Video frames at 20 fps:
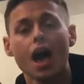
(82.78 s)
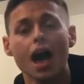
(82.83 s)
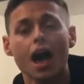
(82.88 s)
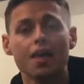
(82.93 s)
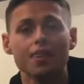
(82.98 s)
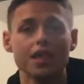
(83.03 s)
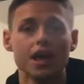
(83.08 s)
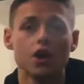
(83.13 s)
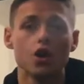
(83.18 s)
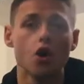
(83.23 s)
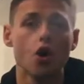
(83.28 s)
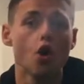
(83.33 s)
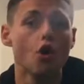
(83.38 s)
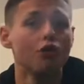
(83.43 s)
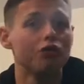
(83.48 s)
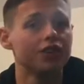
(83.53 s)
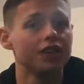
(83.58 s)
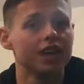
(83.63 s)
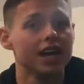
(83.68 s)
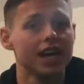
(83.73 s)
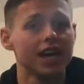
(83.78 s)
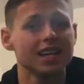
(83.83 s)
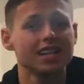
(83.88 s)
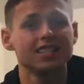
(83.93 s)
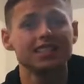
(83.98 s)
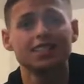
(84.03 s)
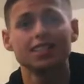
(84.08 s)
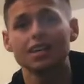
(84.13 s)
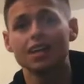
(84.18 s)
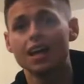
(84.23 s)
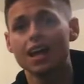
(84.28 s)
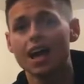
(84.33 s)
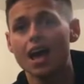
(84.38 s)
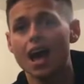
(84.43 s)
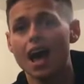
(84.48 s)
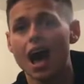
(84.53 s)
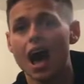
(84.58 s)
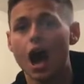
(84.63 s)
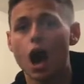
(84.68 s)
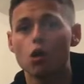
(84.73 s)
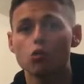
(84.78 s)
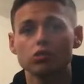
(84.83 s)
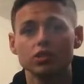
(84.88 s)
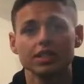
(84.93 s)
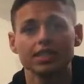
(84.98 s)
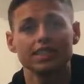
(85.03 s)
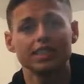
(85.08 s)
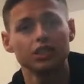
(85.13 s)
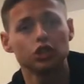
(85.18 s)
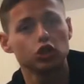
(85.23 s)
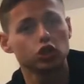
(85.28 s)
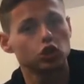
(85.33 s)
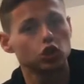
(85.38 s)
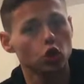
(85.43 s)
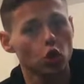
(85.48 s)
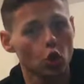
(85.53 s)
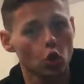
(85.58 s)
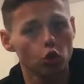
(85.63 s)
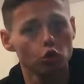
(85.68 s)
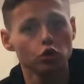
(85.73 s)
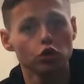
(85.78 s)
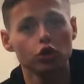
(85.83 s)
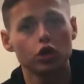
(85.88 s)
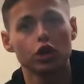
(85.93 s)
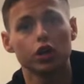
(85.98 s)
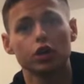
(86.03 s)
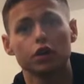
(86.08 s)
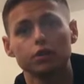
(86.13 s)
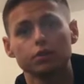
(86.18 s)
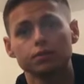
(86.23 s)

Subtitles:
And then other days, I was eating just under.